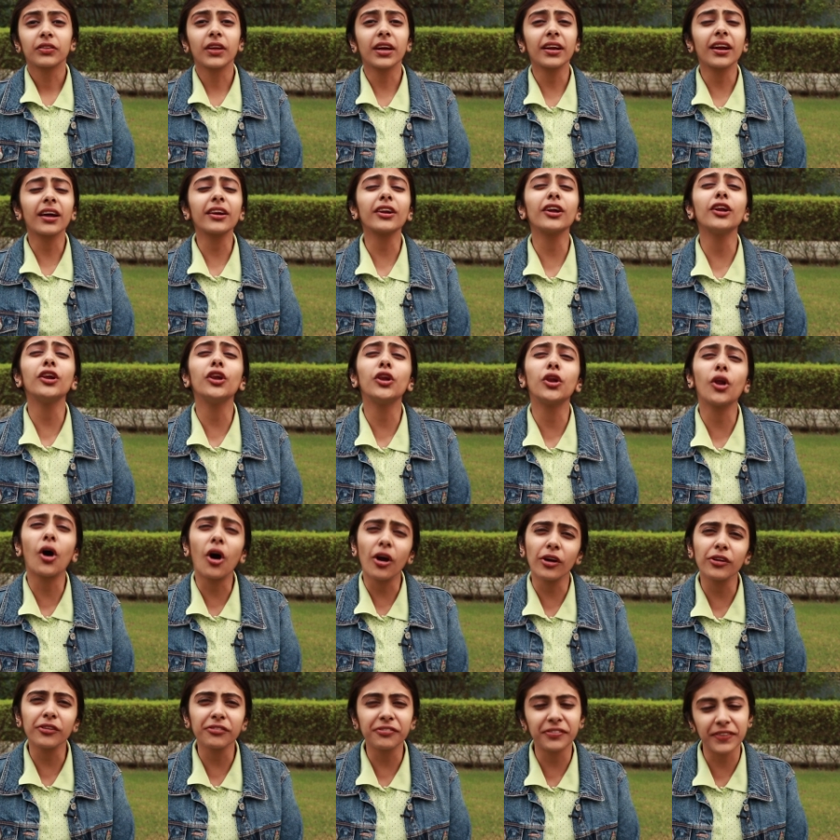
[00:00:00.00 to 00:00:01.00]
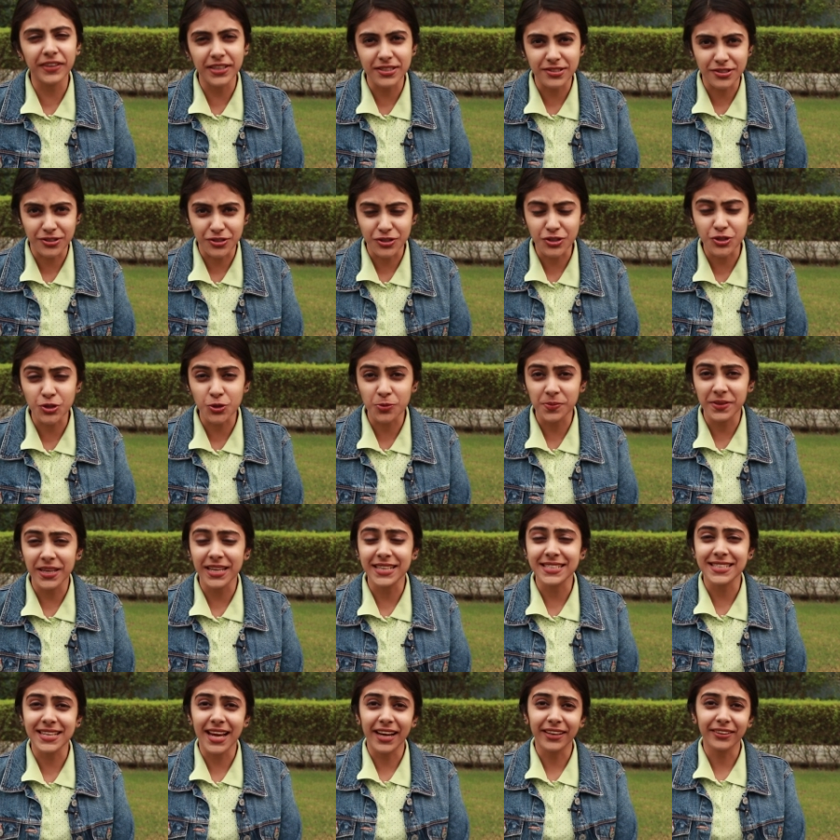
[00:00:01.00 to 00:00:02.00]
There are a lot of reasons to be
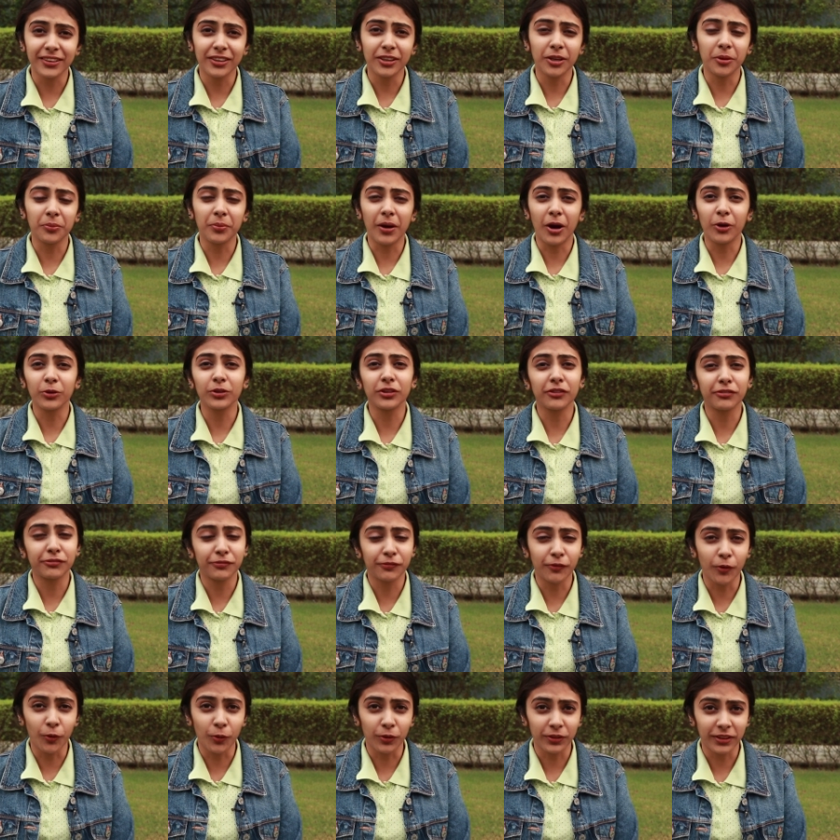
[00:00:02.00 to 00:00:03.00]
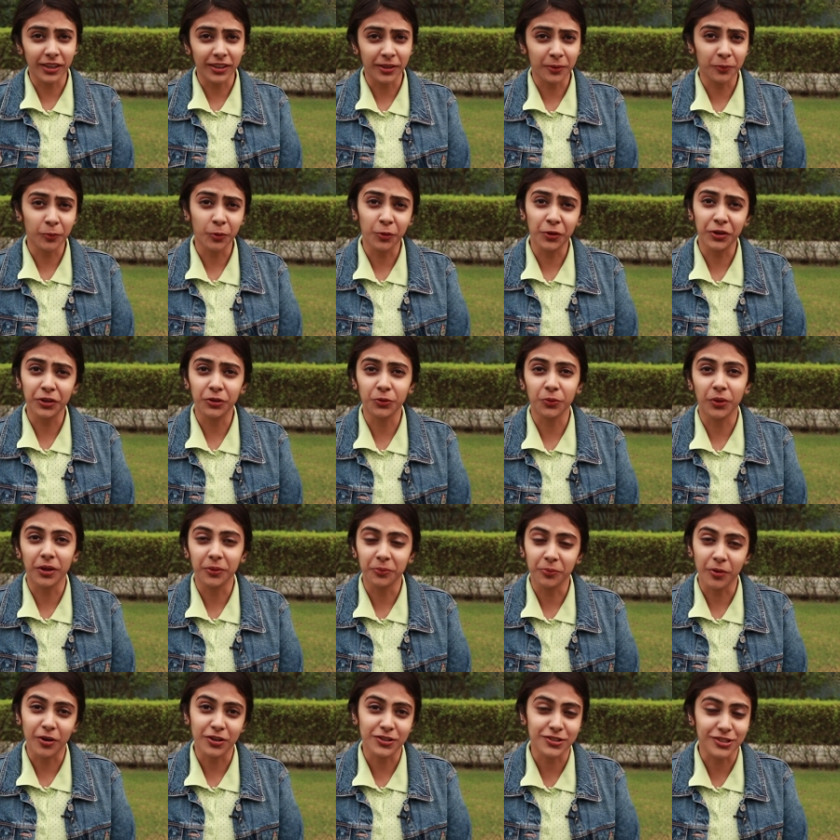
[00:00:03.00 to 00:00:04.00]
excited about the phone that I'm going to
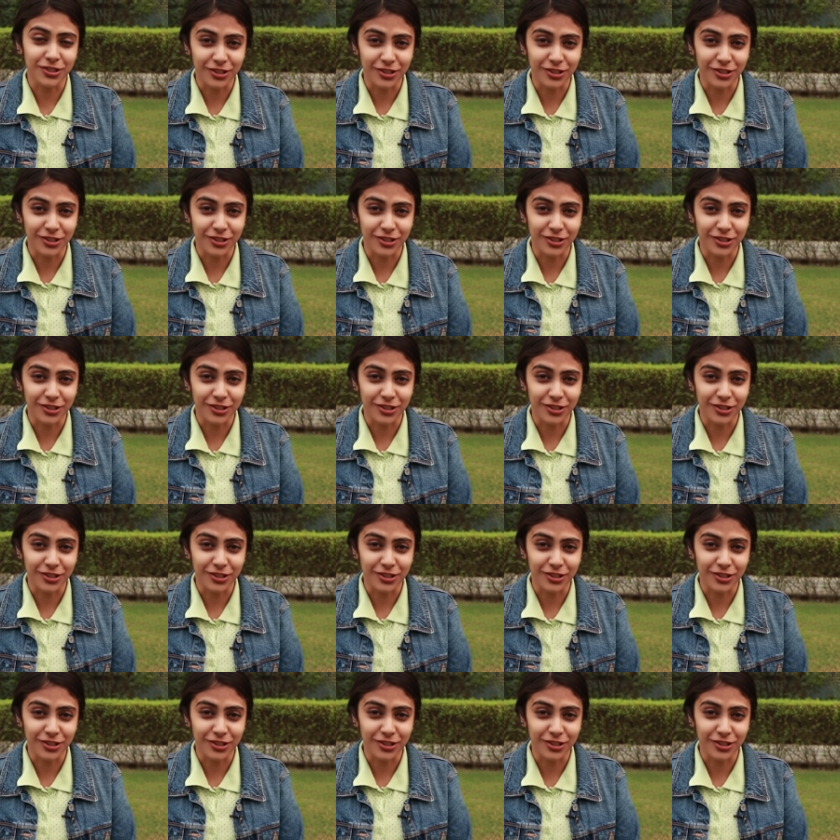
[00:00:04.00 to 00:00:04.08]
unbox